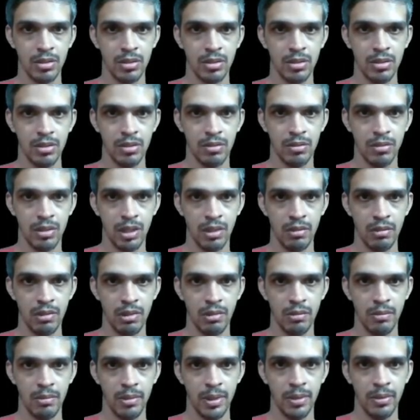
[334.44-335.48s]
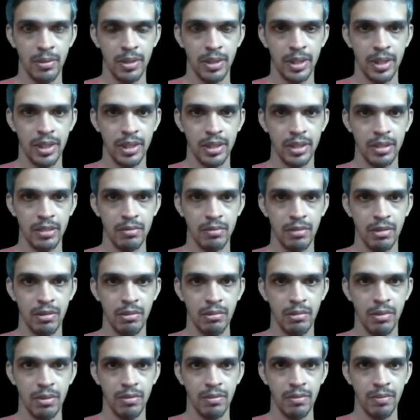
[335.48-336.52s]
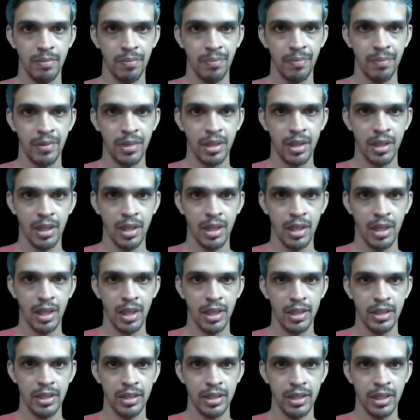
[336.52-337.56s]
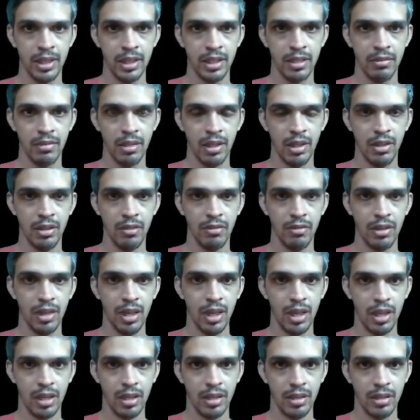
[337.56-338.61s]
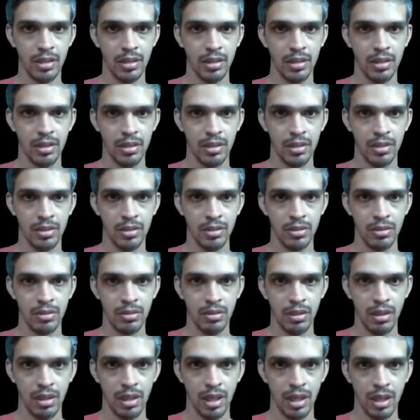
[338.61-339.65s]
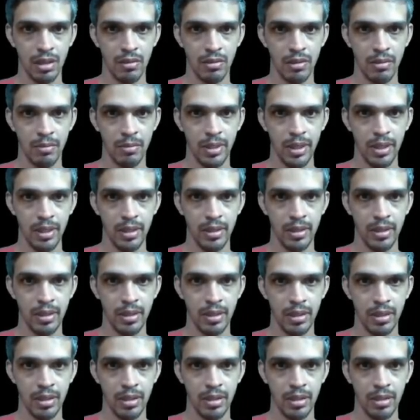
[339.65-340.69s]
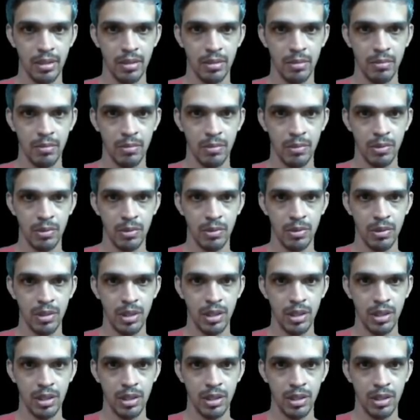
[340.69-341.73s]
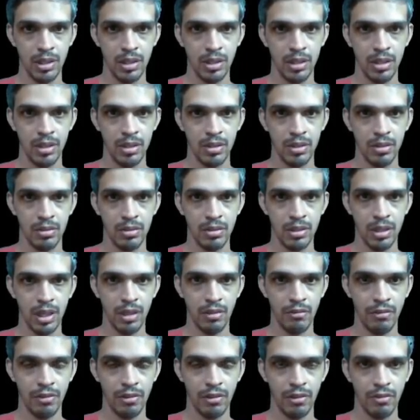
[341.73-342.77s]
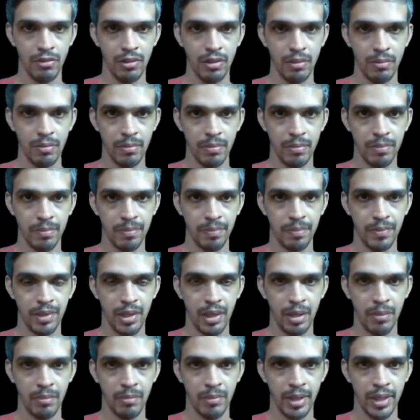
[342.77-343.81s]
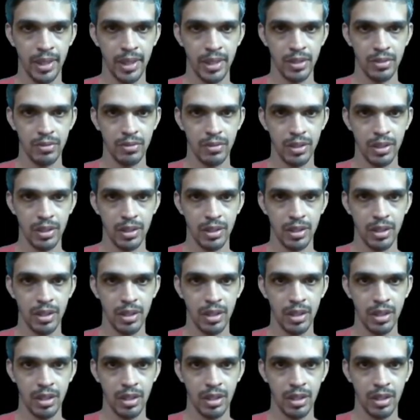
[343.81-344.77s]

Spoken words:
So what we will be doing is we will be adjusting the value of r. So r will be moved to the left of m minus 1.